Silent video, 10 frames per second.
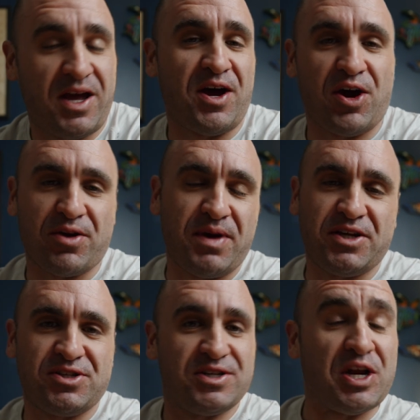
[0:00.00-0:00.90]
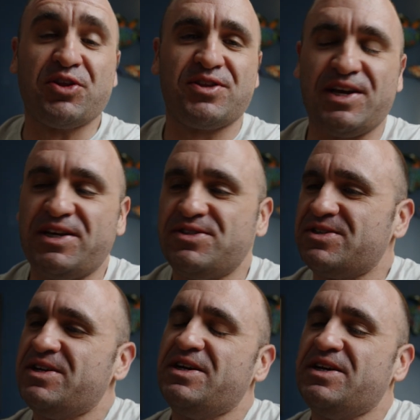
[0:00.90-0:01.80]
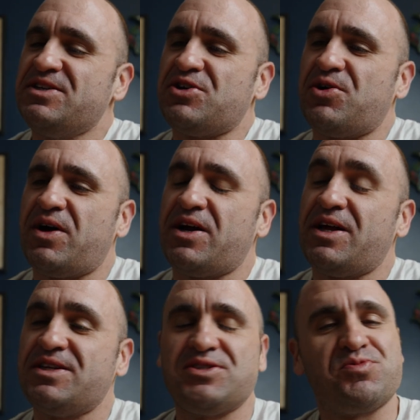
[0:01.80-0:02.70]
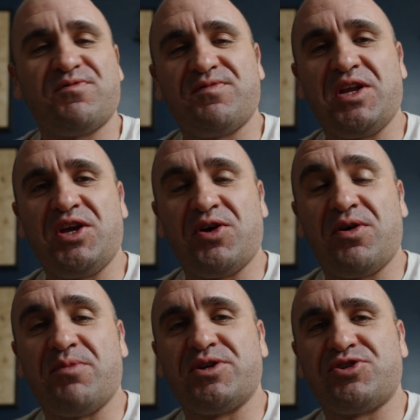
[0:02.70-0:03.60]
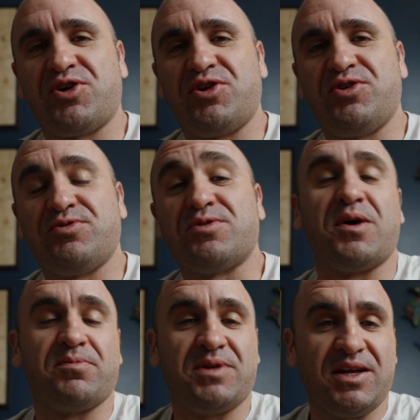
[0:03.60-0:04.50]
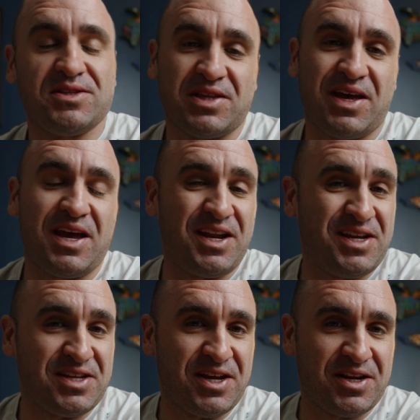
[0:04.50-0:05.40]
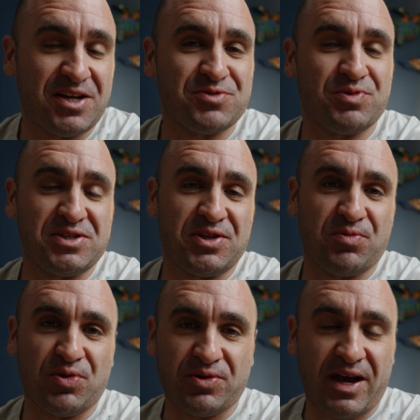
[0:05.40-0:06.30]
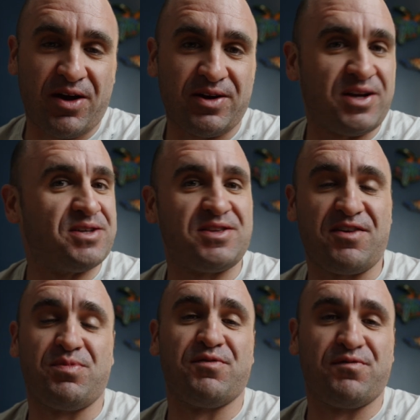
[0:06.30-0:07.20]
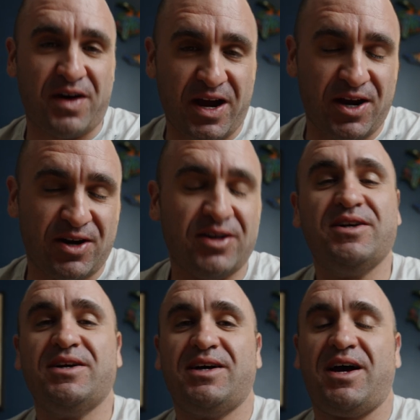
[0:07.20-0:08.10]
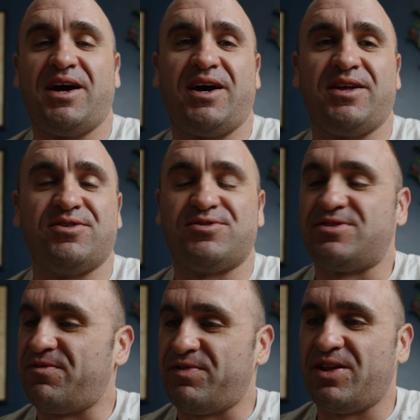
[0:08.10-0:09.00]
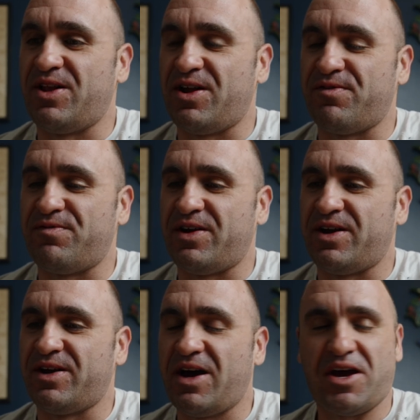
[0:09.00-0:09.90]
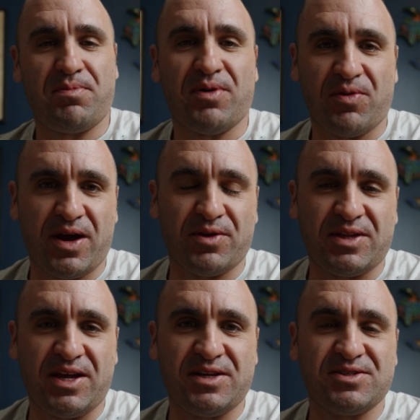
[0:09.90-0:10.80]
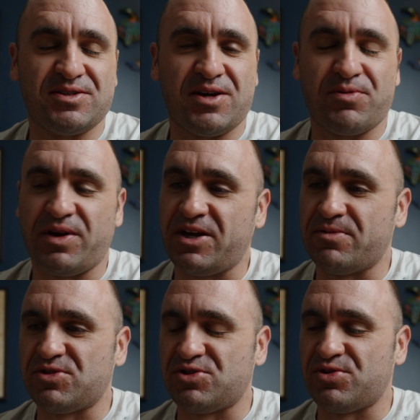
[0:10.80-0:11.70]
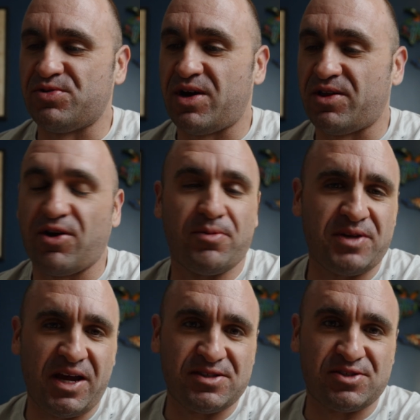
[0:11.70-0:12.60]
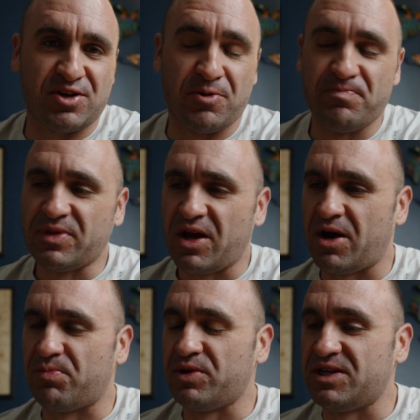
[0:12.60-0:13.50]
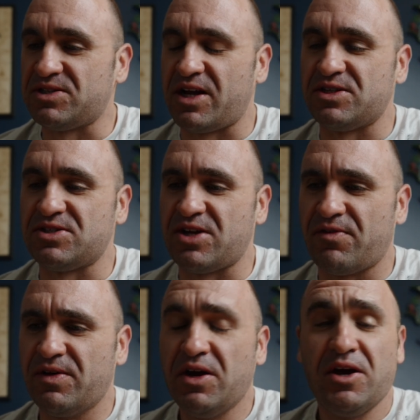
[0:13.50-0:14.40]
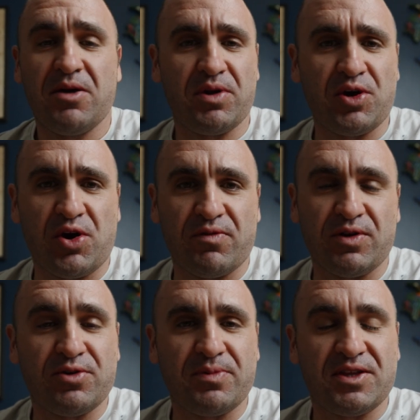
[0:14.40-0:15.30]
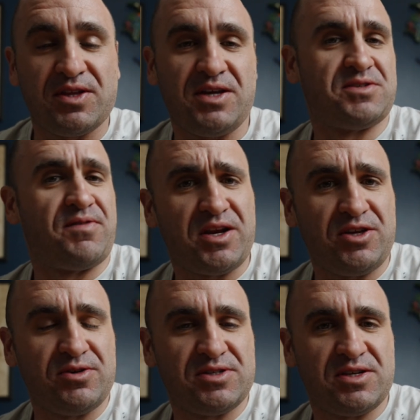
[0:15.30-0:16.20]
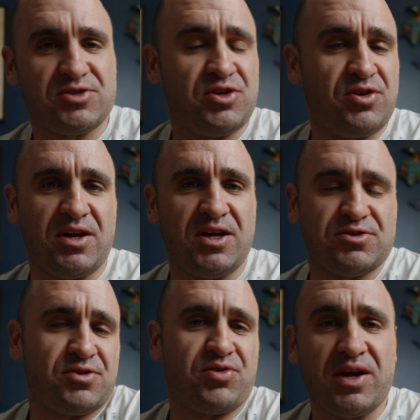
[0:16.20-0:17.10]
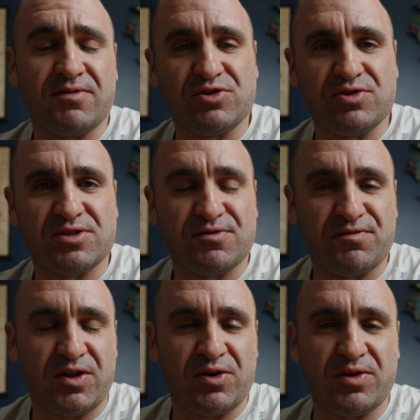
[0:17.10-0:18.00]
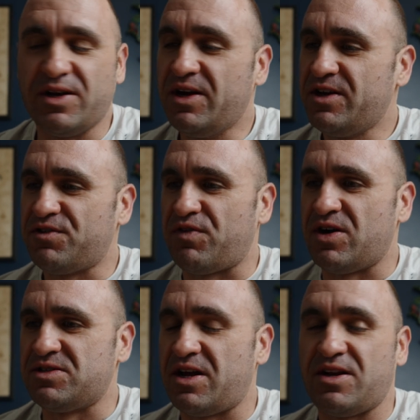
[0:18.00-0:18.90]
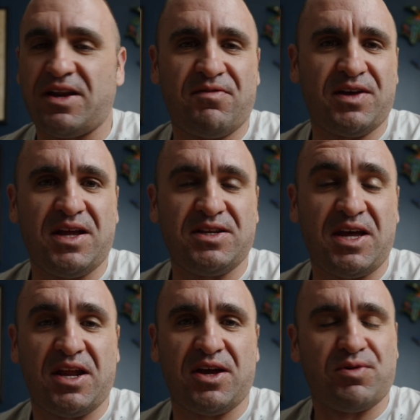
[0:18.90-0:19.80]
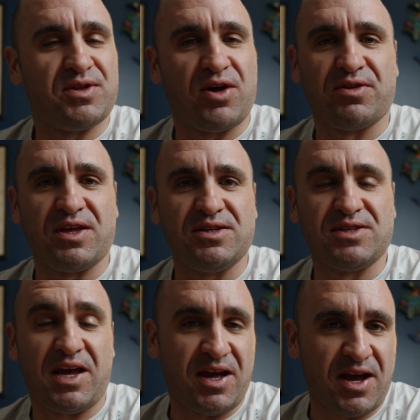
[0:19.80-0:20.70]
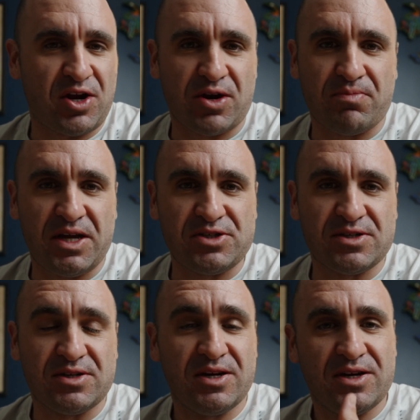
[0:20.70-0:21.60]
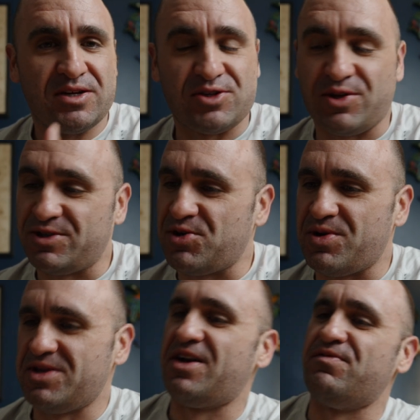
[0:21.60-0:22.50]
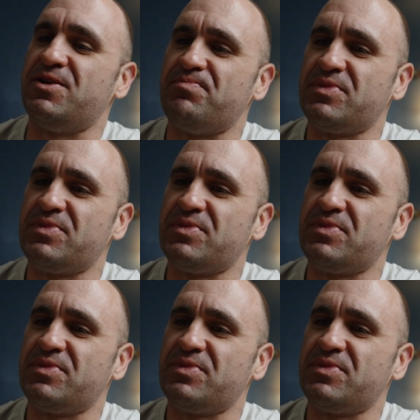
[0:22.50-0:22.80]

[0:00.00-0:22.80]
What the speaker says: AI automation and all the things. So in this video, I'm going to show you some updates that n8n has recently rolled out because they've been fire. There's definitely a lot of hype around things when it comes to their updates. So pretty exciting stuff. I'm going to go over a little bit of things of how to use it so you can get your creative juices flowing as far as how to navigate data with all things AI and automation. So let's go ahead and dive in.